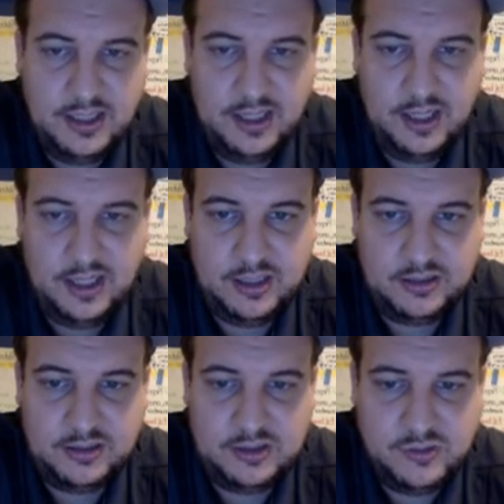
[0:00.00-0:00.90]

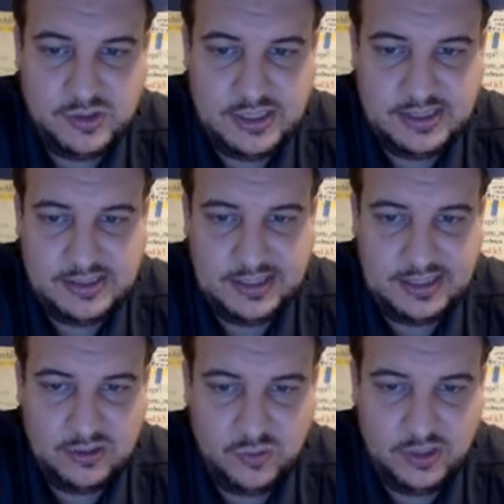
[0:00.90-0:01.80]
Use this like
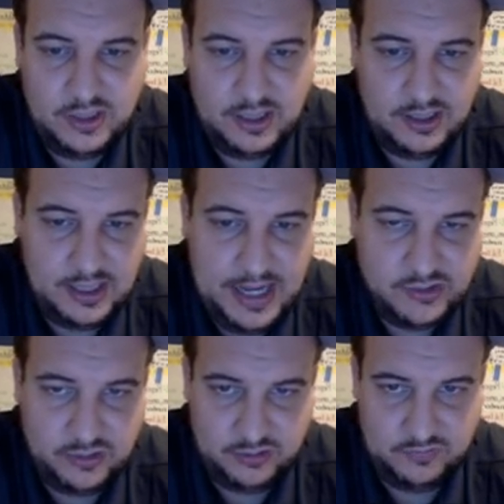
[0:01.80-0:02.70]
you would a
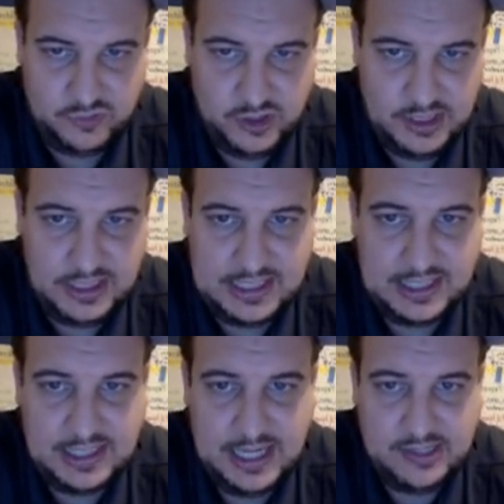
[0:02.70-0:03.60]
classroom. Treat it like a
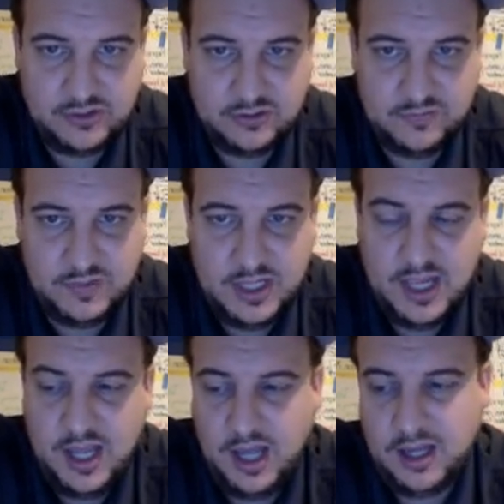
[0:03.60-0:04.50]
classroom.
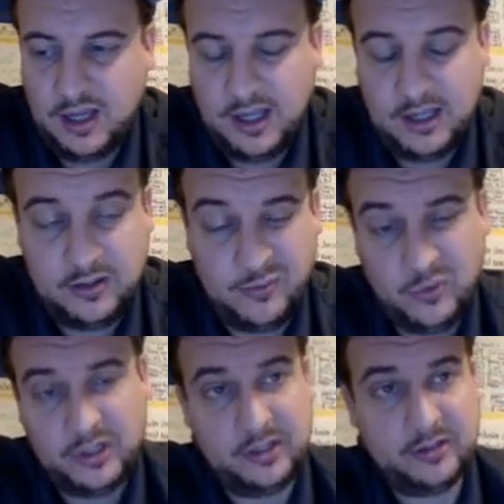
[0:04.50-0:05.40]

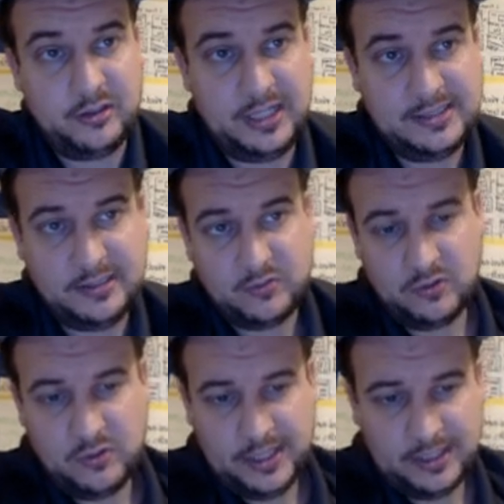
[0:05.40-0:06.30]
One other lesson real
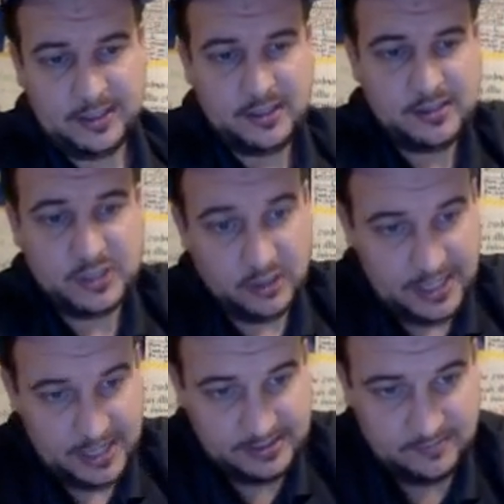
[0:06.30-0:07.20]
quick,
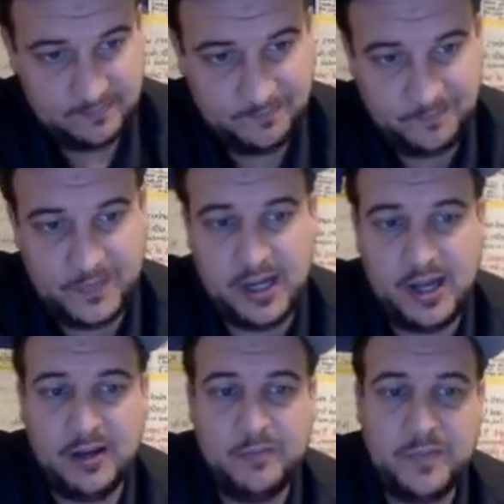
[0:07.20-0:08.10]
sarcasm.
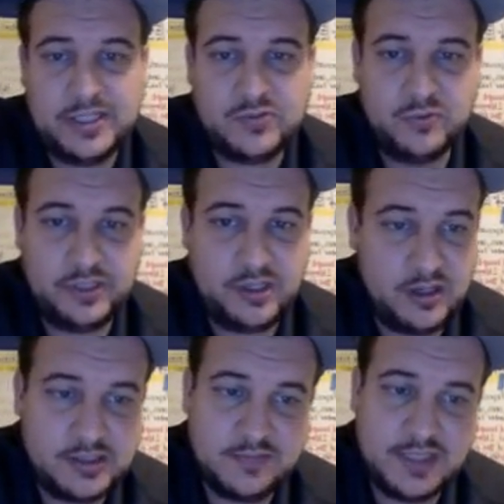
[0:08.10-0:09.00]
It's really
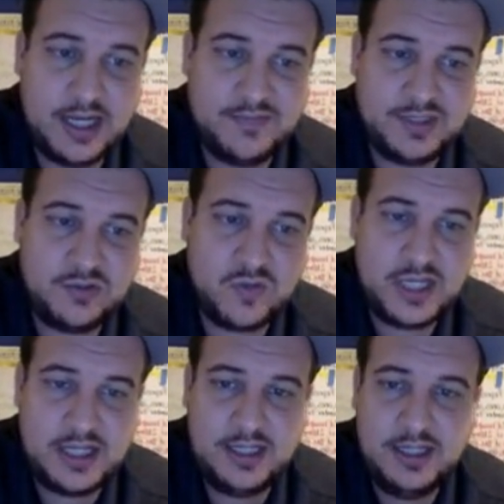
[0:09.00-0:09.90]
hard sometimes to read.